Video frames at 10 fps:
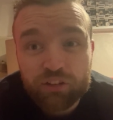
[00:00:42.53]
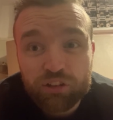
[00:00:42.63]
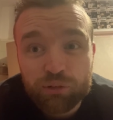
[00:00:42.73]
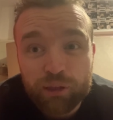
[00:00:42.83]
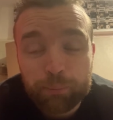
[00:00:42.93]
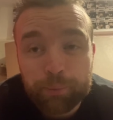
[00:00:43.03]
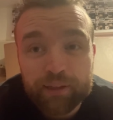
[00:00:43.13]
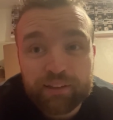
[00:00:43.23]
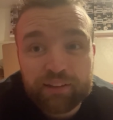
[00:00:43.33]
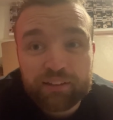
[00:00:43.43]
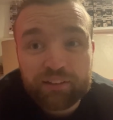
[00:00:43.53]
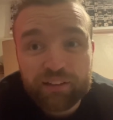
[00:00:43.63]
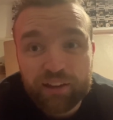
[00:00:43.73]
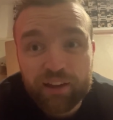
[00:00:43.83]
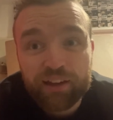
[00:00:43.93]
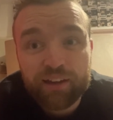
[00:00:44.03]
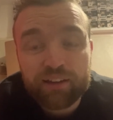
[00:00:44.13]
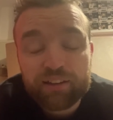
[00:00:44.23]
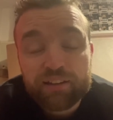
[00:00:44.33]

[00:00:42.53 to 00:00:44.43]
So that BTC